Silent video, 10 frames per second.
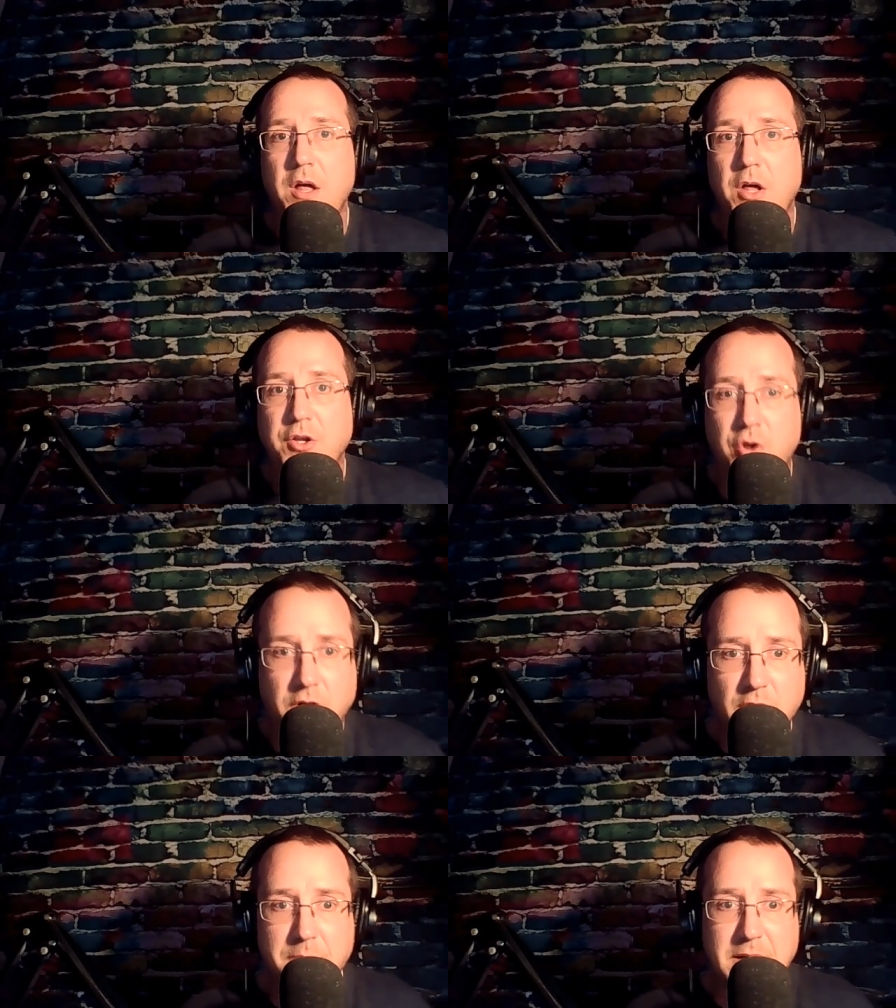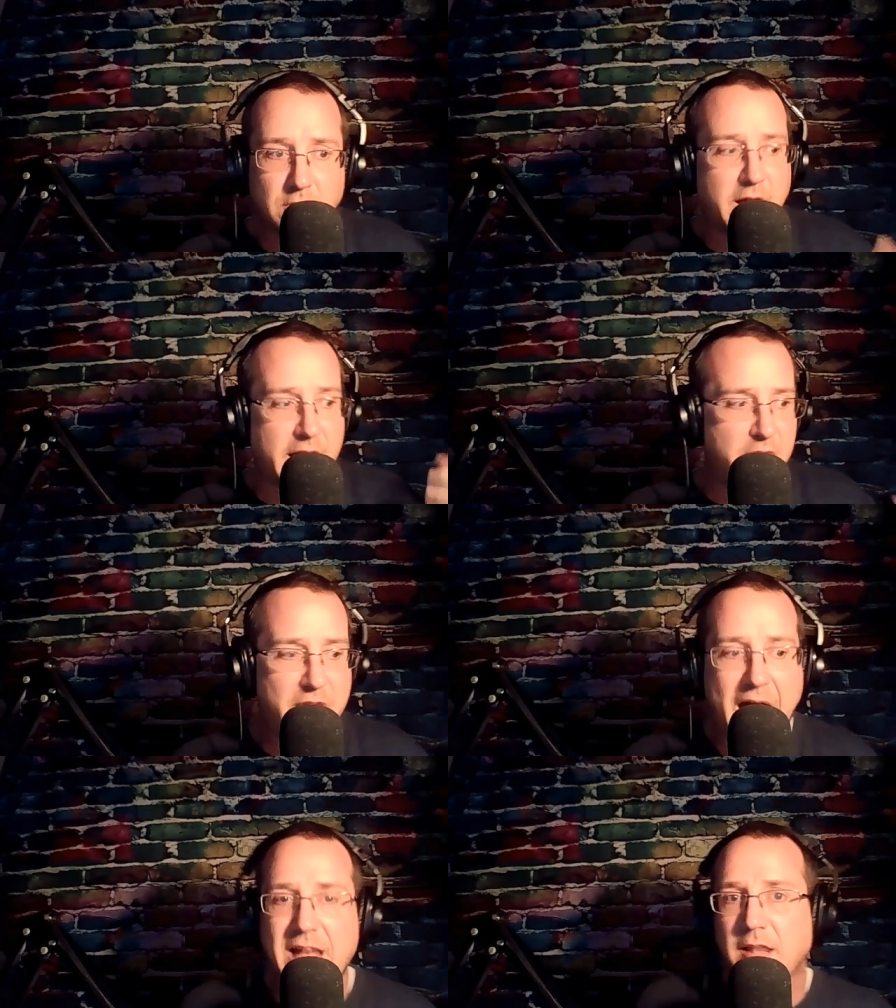You're going to be looking at
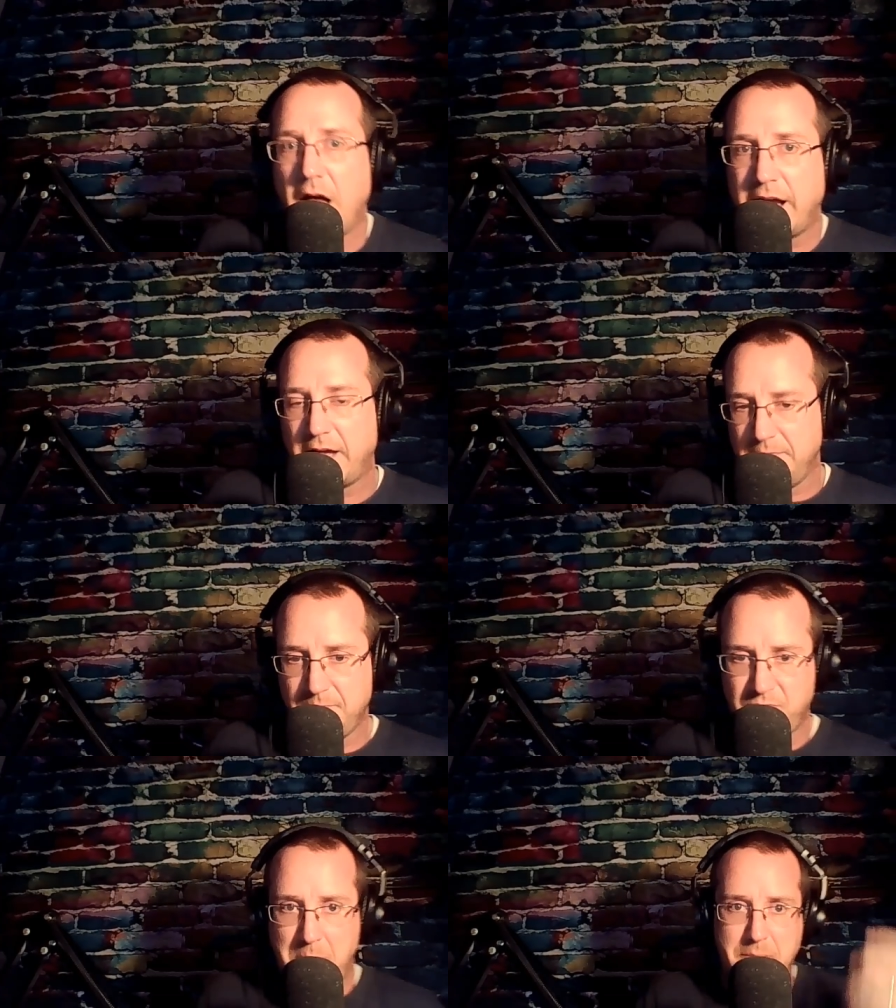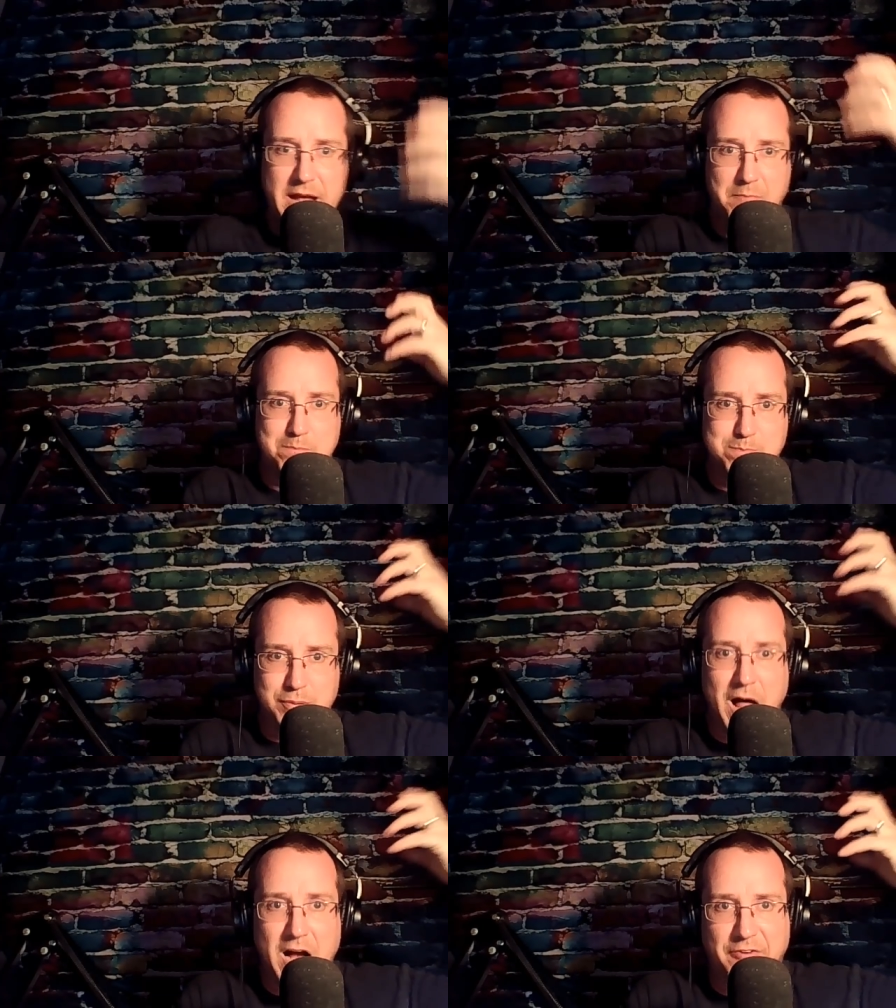that like the big
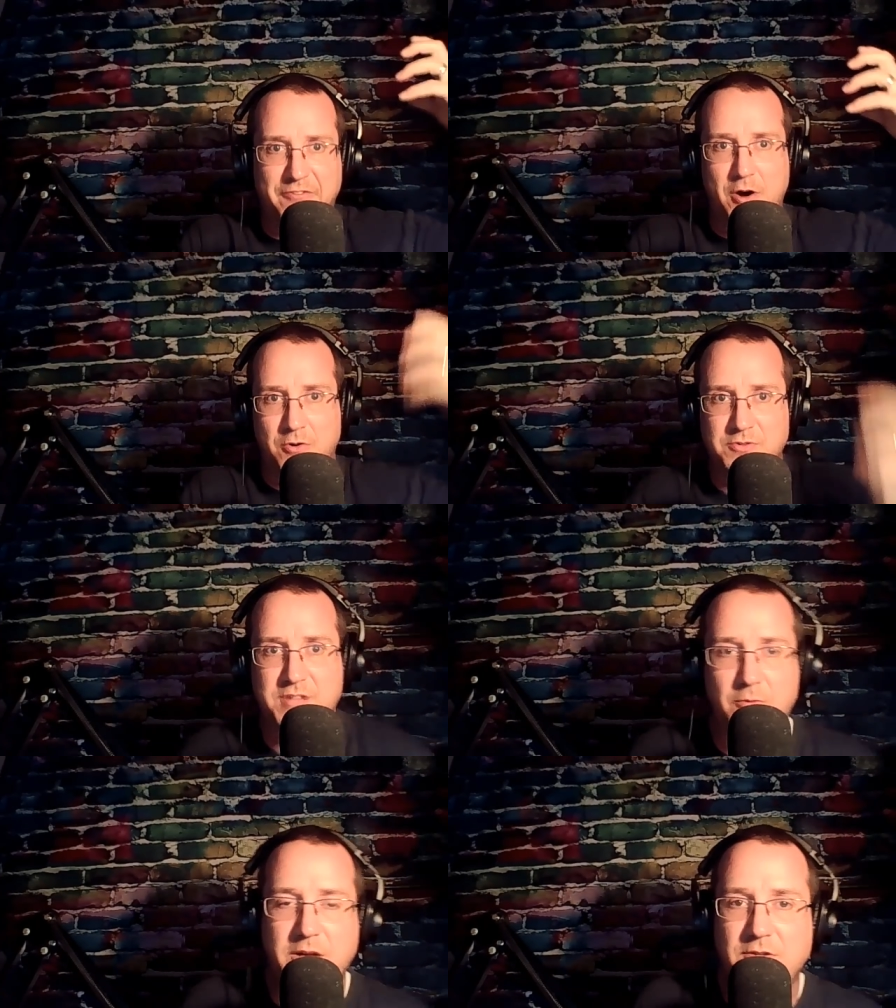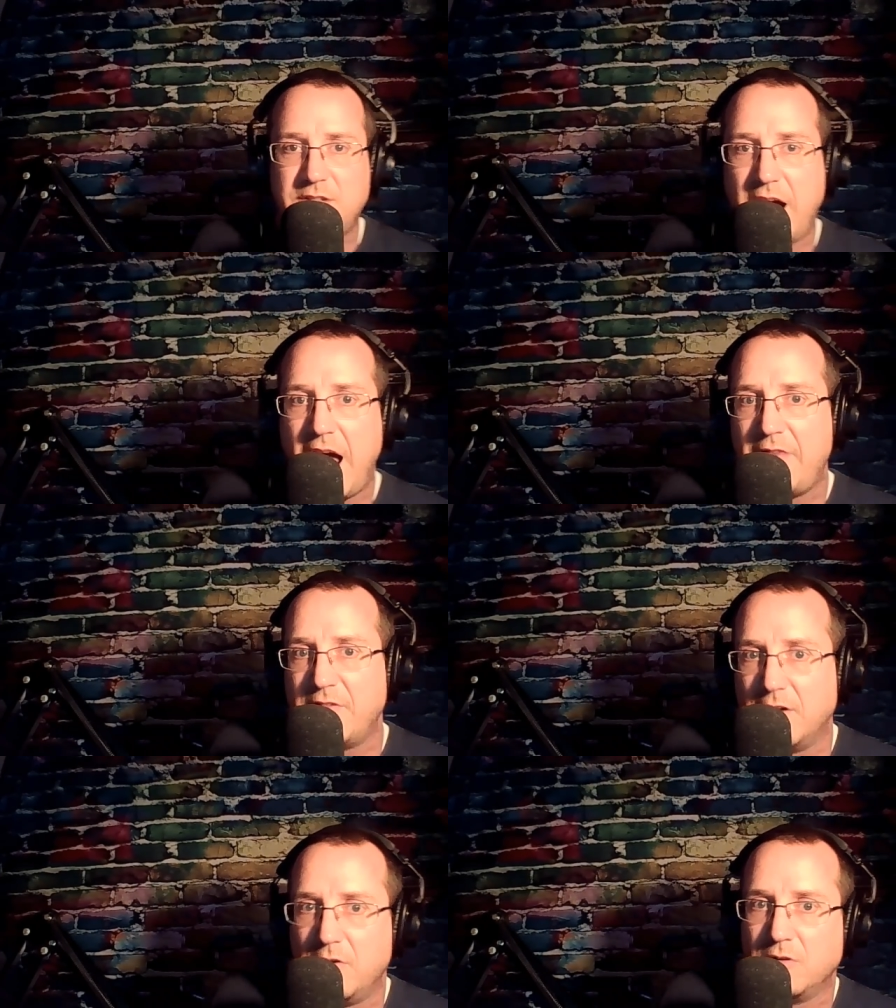block phones that we used to have in
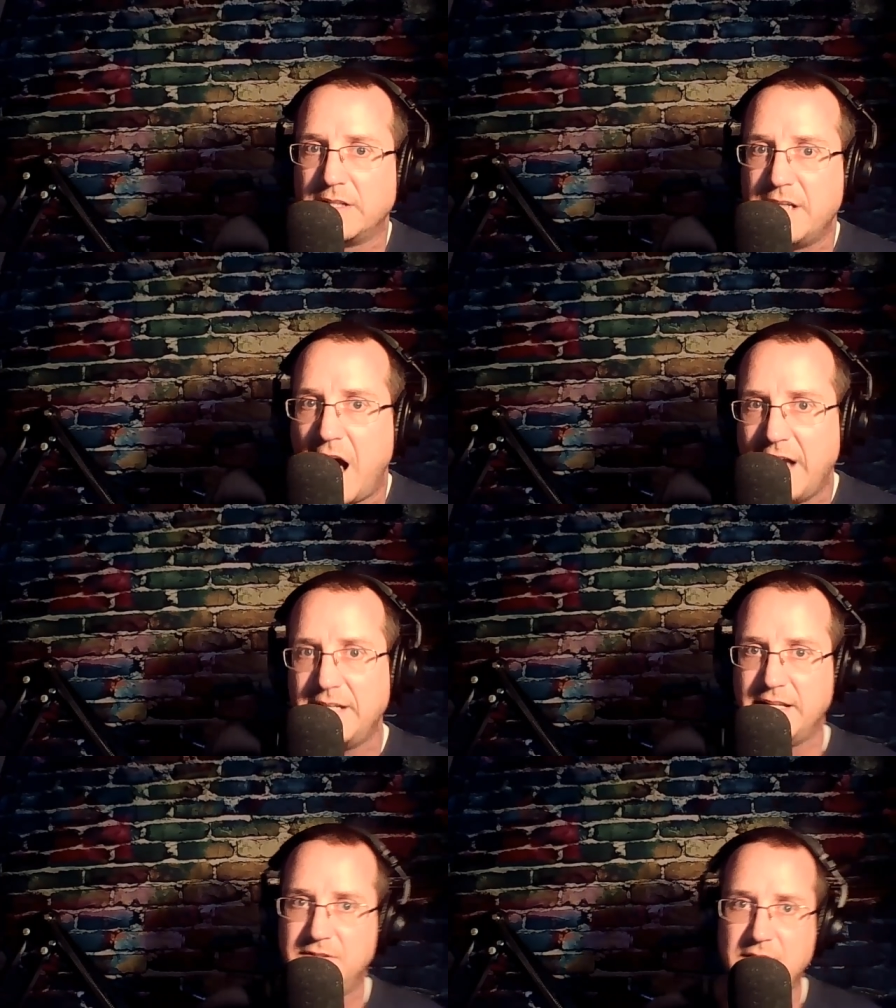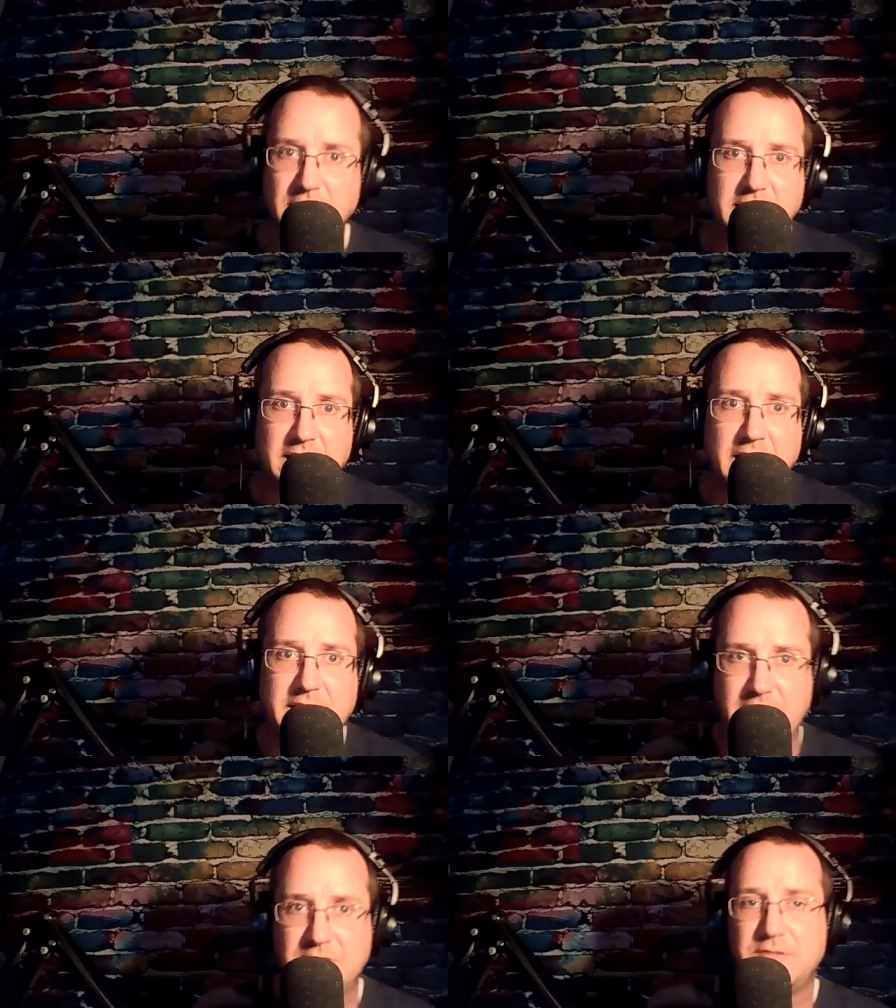the early nineties and late
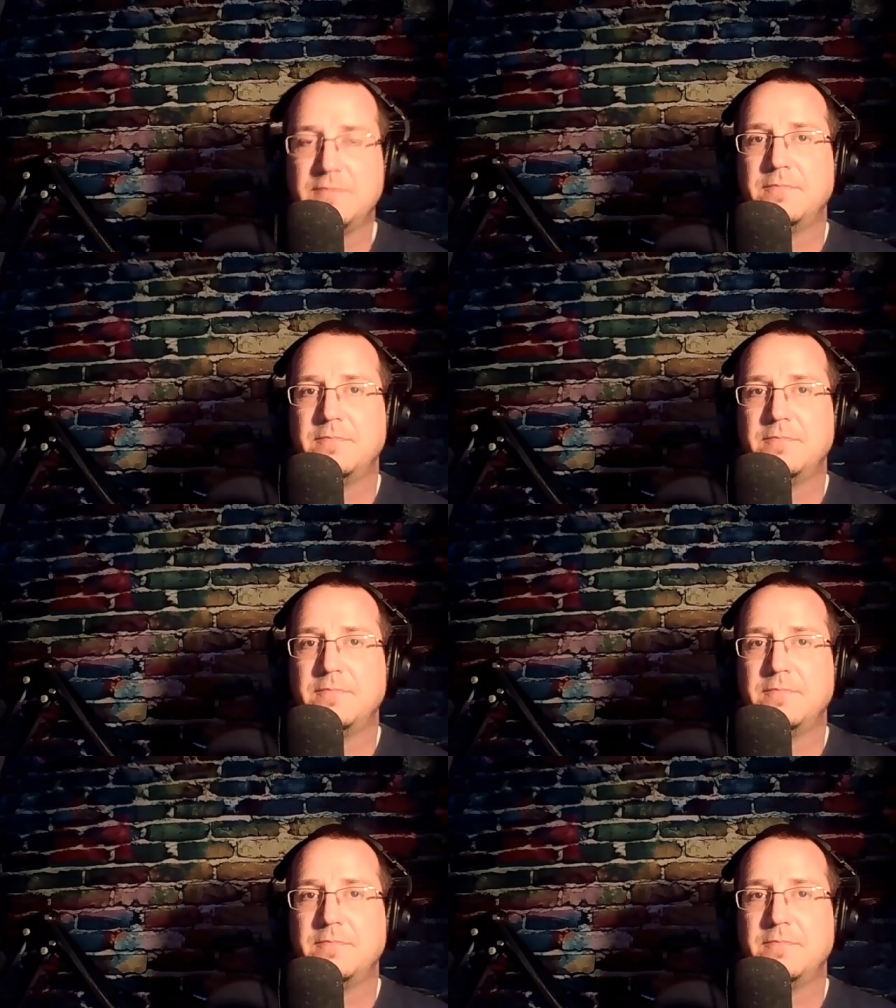eighties.